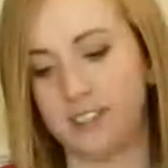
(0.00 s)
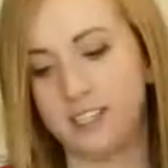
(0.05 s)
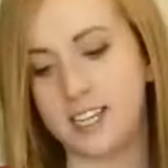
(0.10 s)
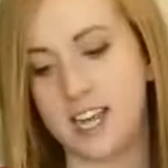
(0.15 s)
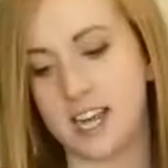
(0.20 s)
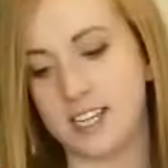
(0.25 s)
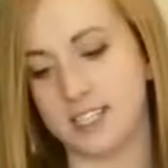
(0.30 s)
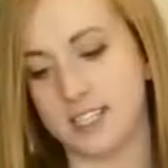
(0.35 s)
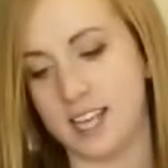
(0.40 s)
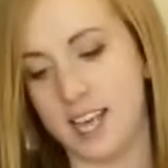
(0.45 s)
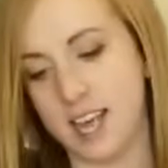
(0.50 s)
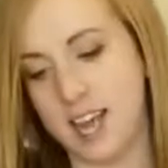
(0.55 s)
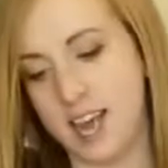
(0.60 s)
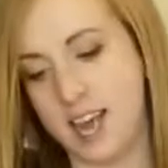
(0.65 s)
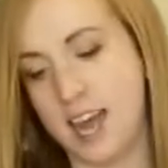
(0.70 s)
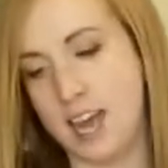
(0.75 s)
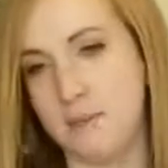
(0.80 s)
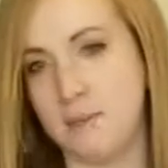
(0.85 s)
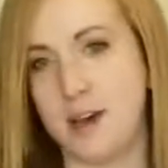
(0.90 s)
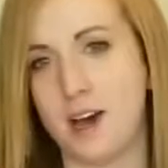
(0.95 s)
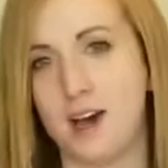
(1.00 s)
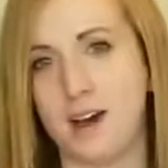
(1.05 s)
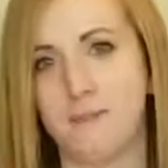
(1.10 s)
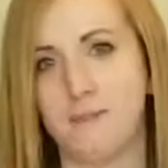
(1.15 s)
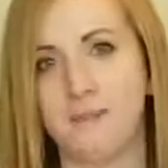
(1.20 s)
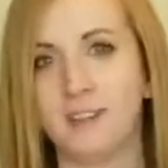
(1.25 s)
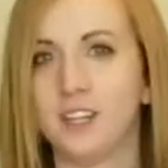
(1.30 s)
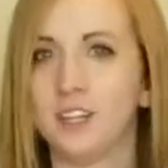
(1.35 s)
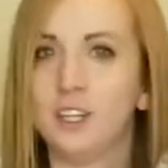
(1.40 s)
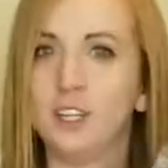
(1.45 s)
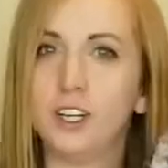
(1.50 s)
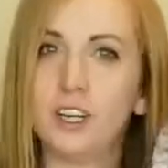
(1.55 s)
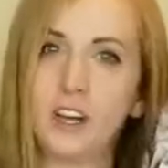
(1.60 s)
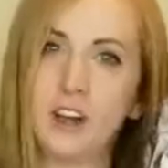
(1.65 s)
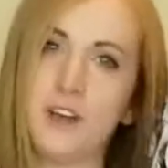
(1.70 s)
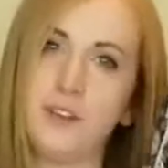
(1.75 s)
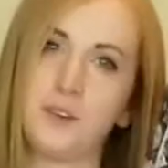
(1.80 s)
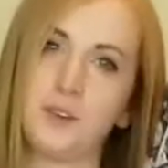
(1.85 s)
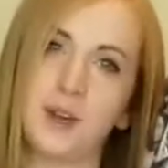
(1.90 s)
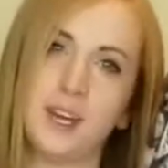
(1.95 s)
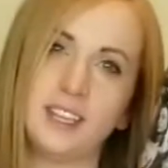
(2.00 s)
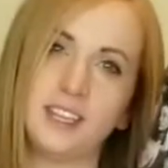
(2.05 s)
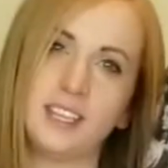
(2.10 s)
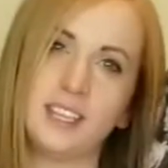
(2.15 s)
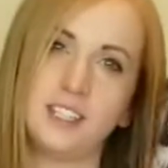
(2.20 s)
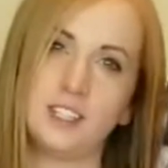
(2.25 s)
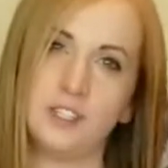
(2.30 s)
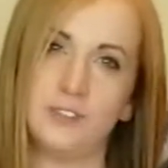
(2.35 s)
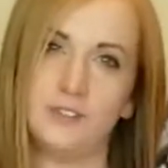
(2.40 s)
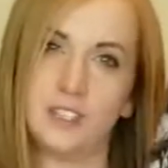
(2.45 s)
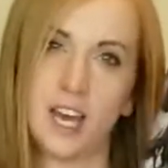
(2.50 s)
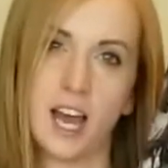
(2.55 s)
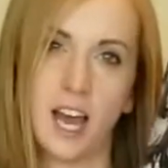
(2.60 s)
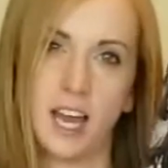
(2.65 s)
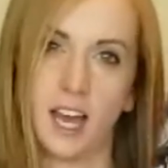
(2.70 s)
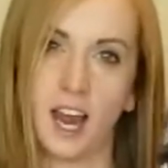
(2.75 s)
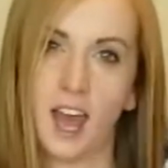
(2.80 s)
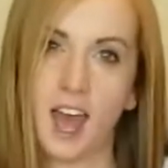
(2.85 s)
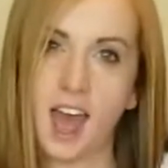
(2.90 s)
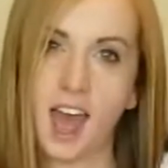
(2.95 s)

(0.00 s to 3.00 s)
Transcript: says, "Hey Mom, look at all the great things you've done."